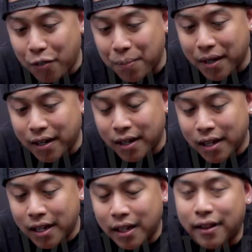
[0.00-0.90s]
open.
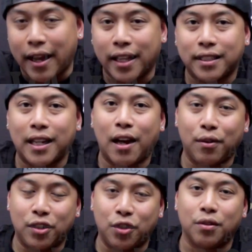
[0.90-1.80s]
That's how
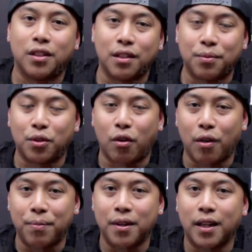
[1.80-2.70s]
the juice is
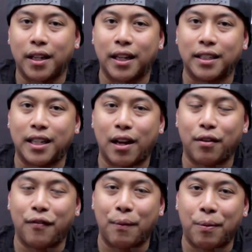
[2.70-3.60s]
absorbed, and that's how
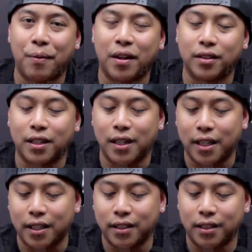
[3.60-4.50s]
the vapor production
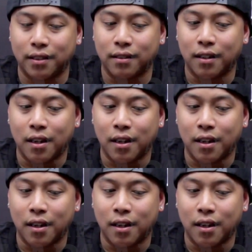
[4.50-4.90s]
is